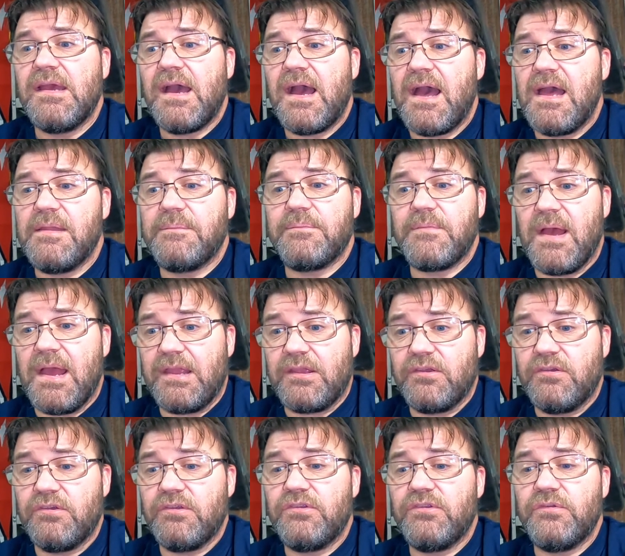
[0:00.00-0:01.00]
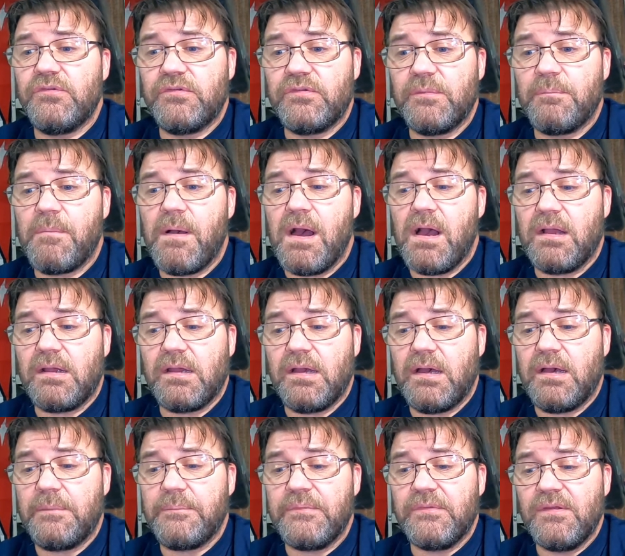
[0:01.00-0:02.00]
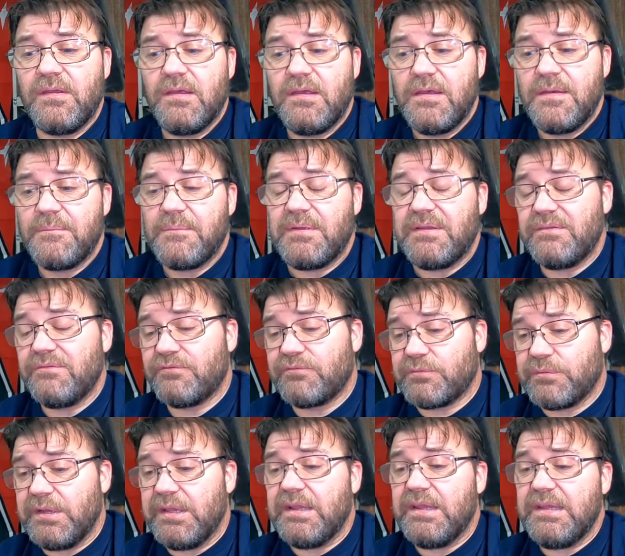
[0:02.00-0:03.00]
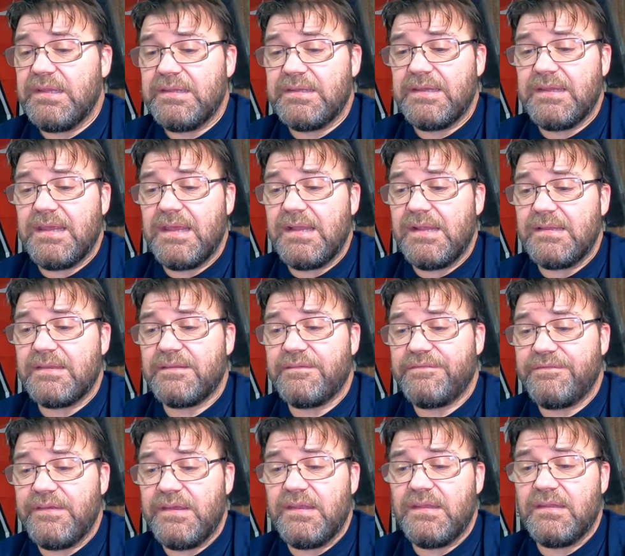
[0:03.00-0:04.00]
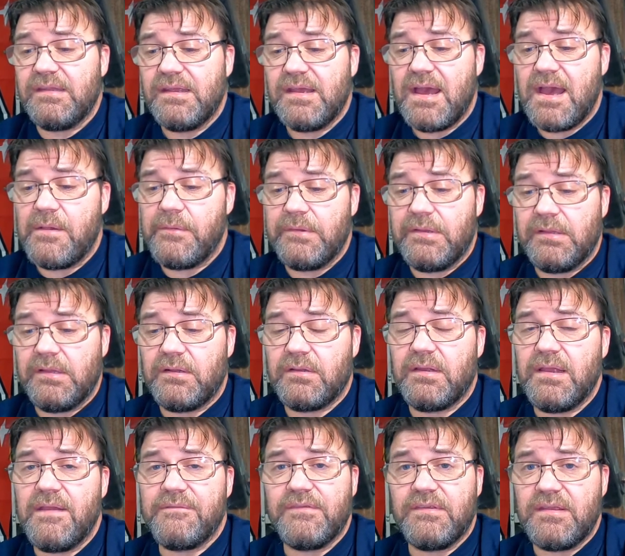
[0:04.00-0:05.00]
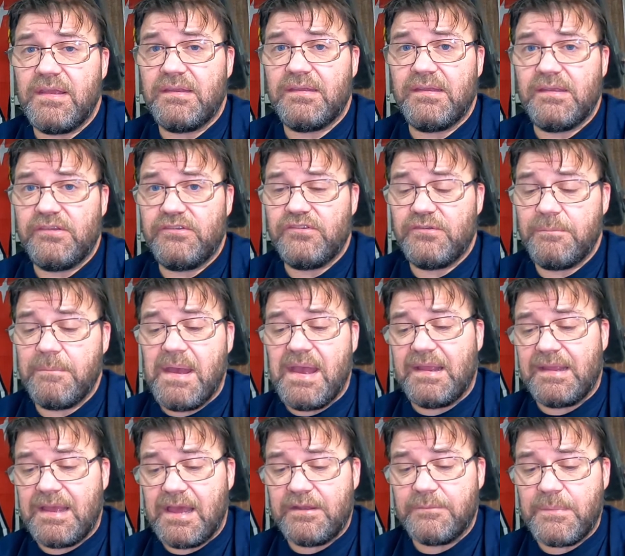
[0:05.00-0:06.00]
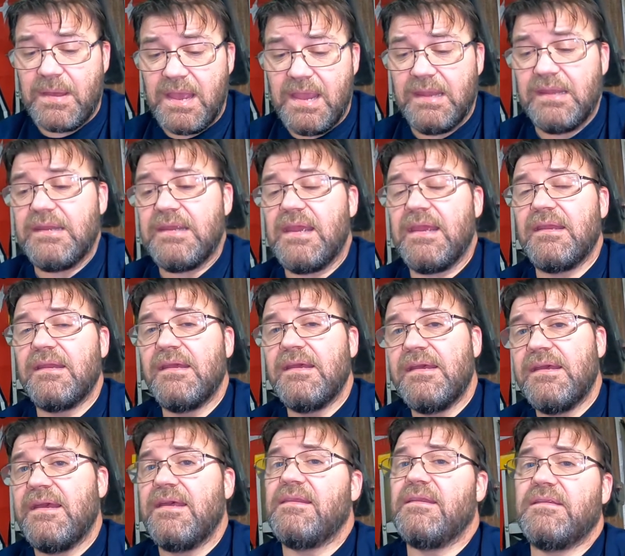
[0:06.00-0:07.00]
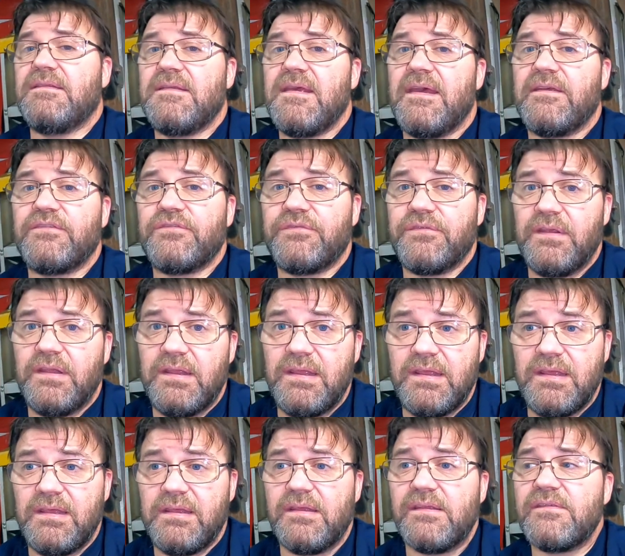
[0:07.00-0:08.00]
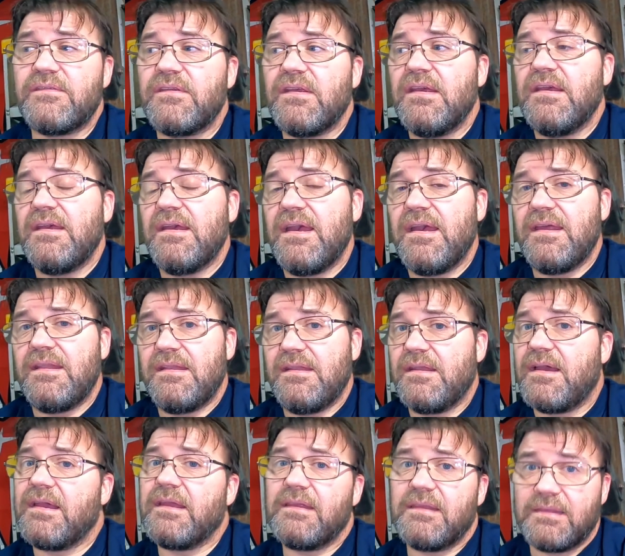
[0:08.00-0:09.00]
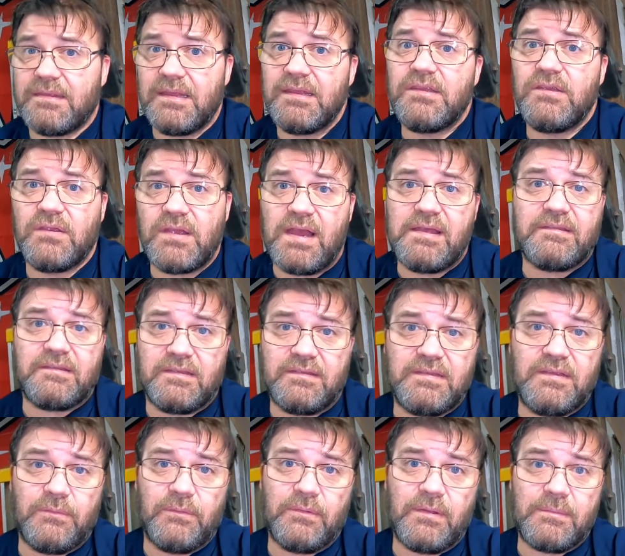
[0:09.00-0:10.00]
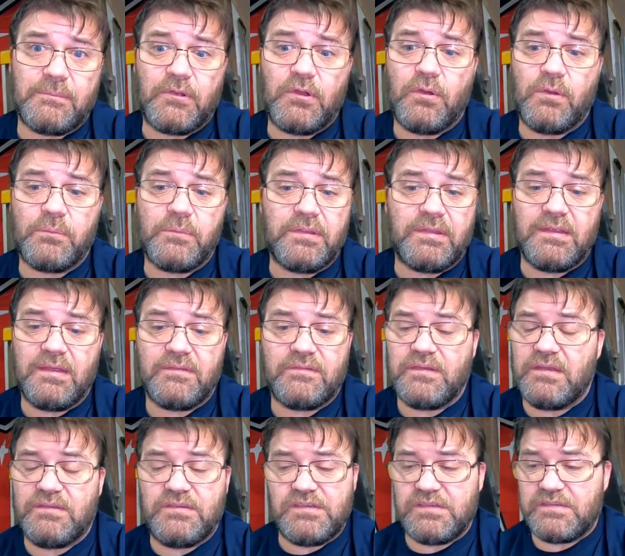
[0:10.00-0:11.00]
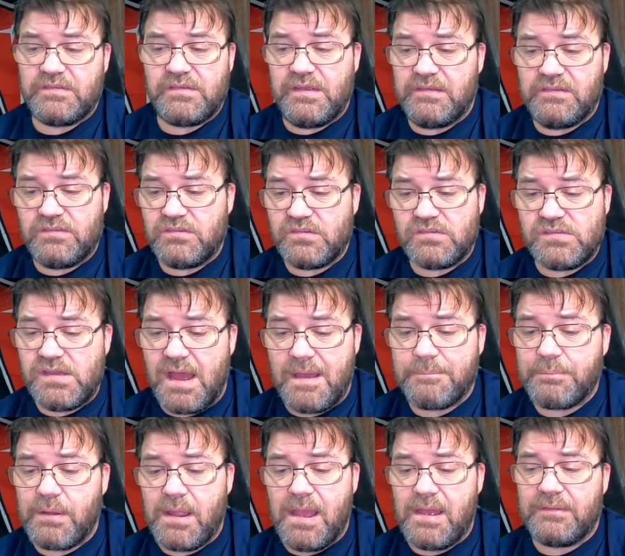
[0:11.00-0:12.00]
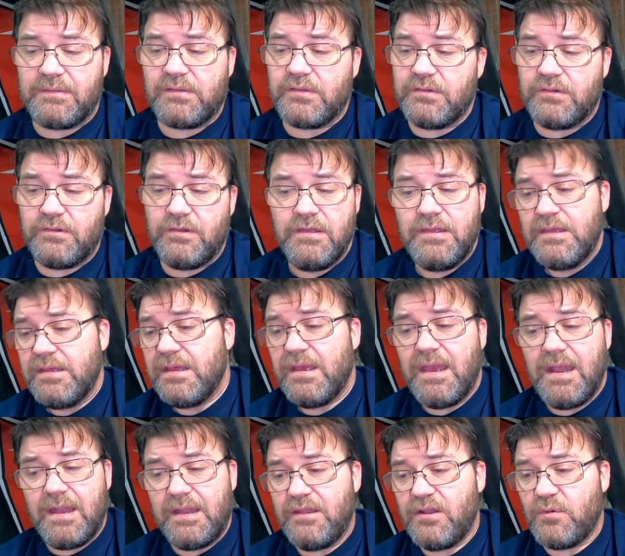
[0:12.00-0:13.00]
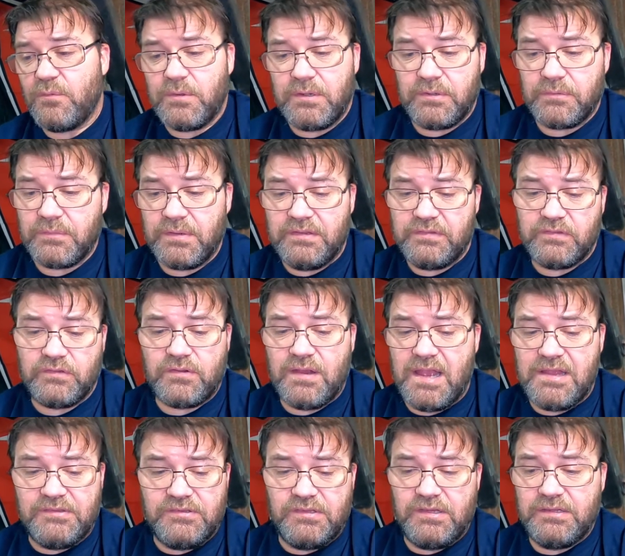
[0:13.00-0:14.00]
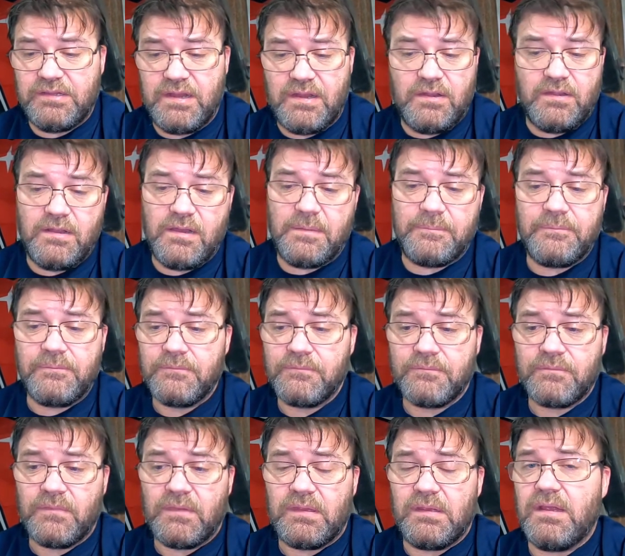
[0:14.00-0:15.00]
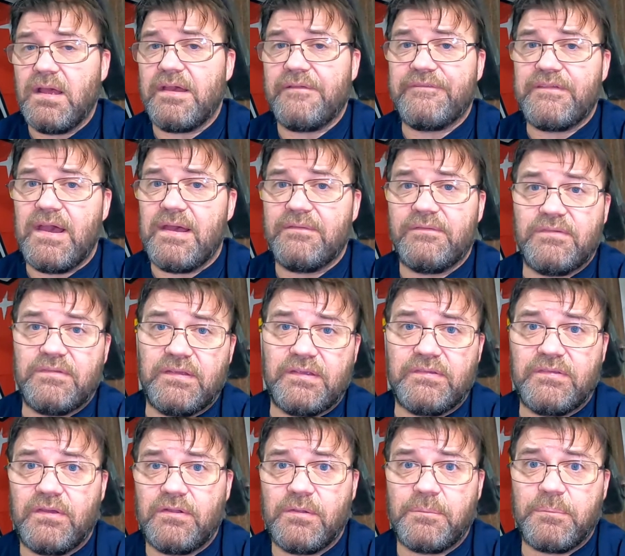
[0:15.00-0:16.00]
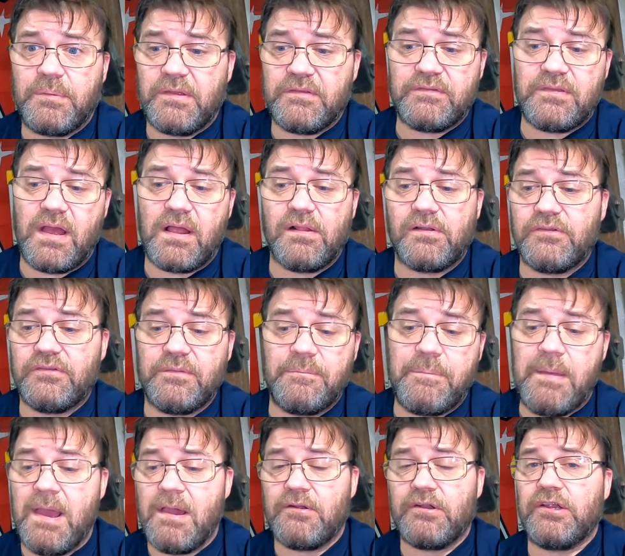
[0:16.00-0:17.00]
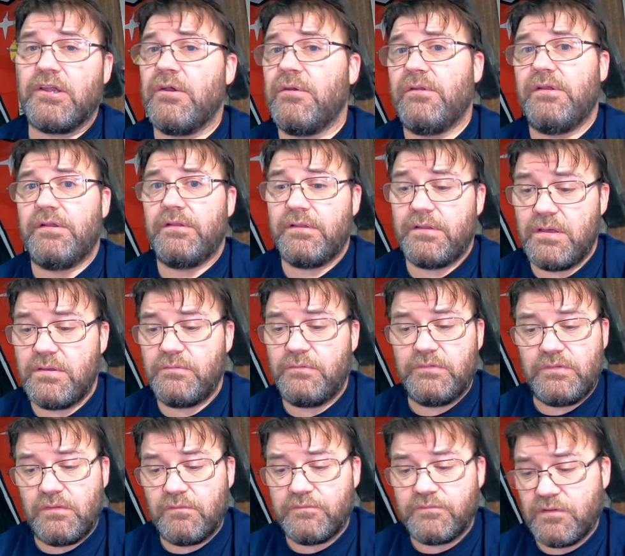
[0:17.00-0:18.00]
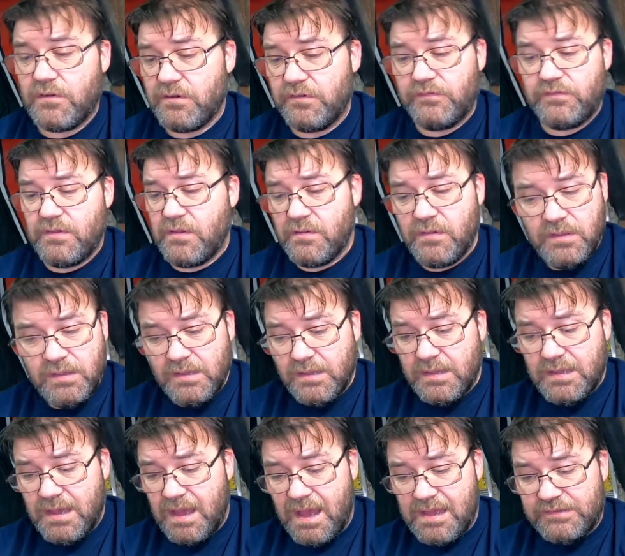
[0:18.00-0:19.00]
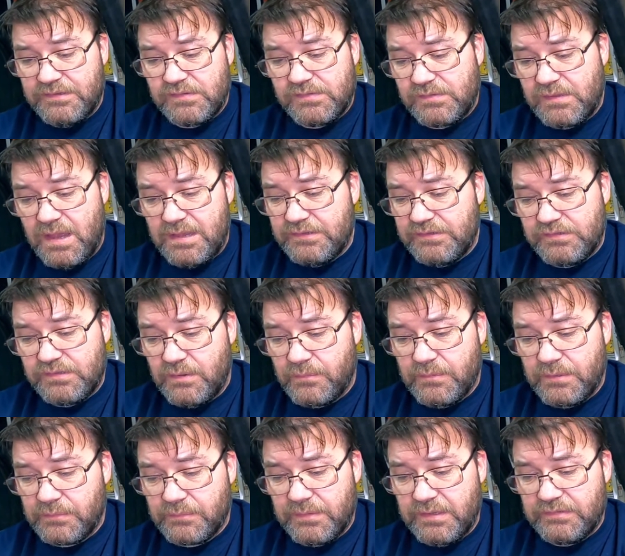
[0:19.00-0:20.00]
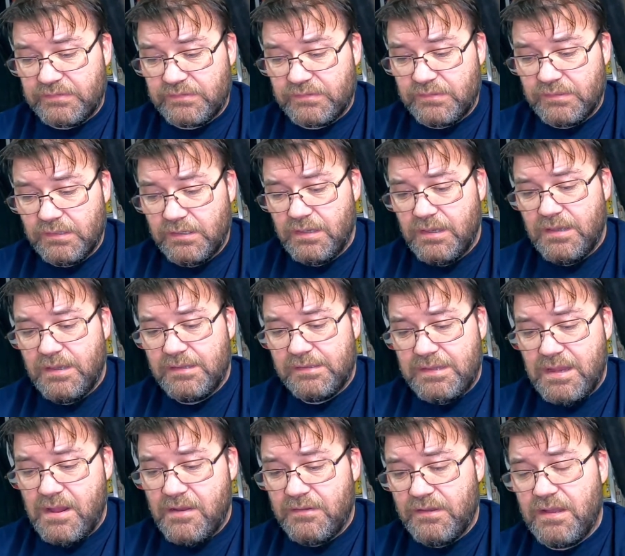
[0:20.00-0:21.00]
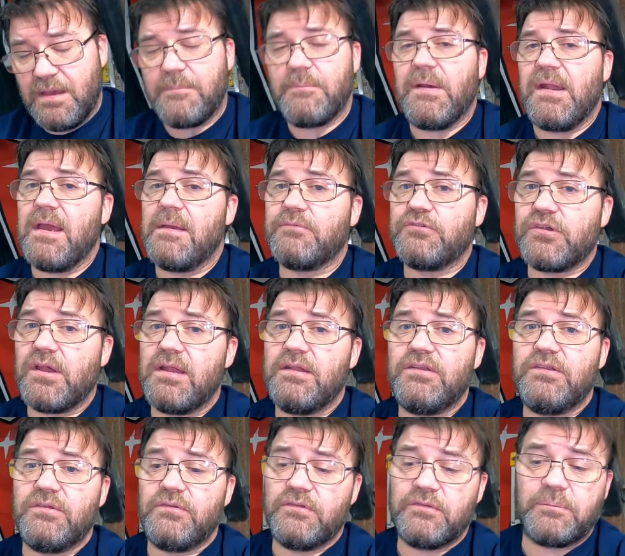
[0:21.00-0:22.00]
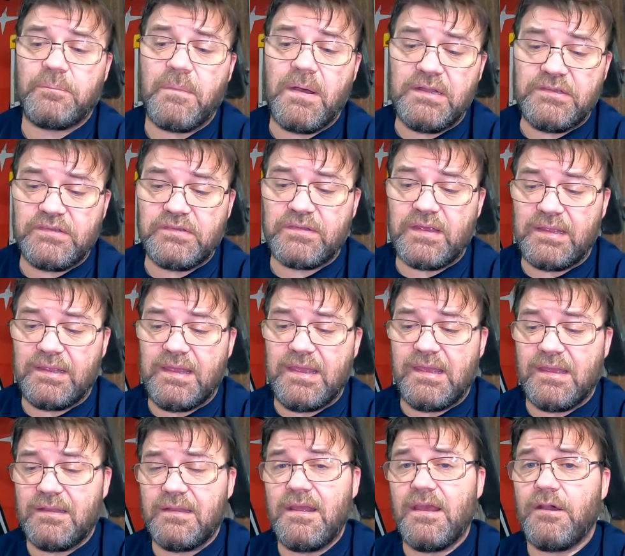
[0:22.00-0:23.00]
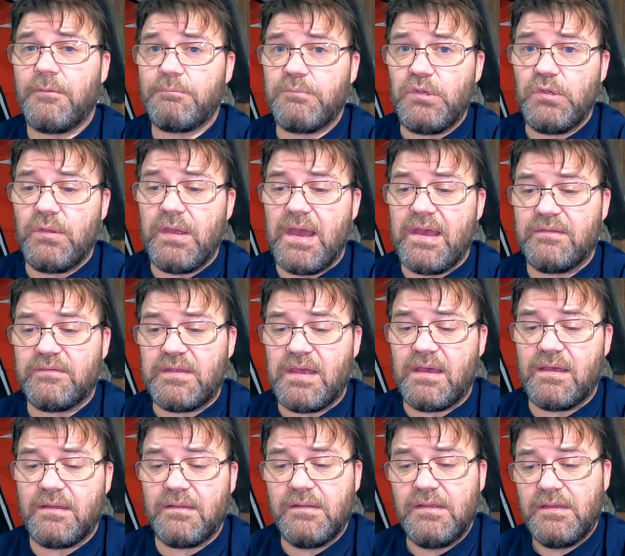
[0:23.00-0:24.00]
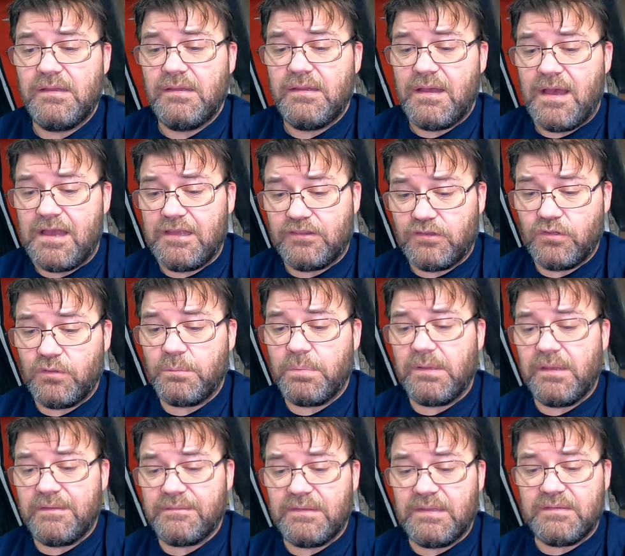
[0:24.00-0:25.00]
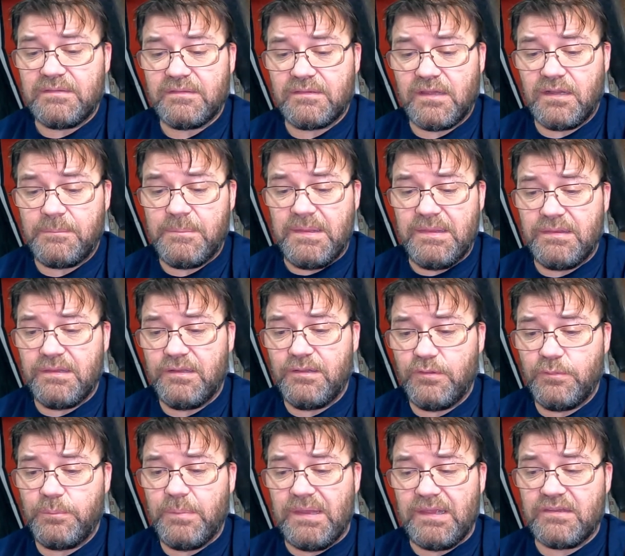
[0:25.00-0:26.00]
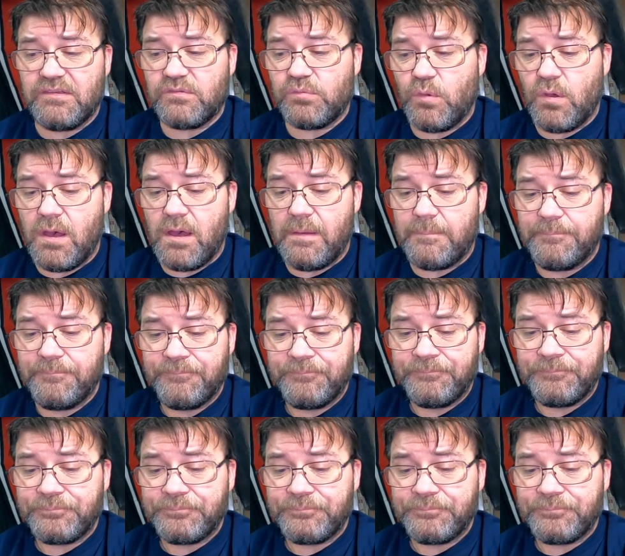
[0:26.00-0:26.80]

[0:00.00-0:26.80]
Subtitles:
I could do some mock-ups, but really to get it to fit, I would literally have to take the engine back out of my 88 and then test fit his. And I think you guys can see where I'm going with this. It's just not practical, and I don't want to risk scratching and tearing up. Yeah, I've got $600+ in powder coating alone so far, so I just don't want to risk tearing it up. But I'm trying to do as much as I can to help you guys out. I do believe this is going to be the new big swap.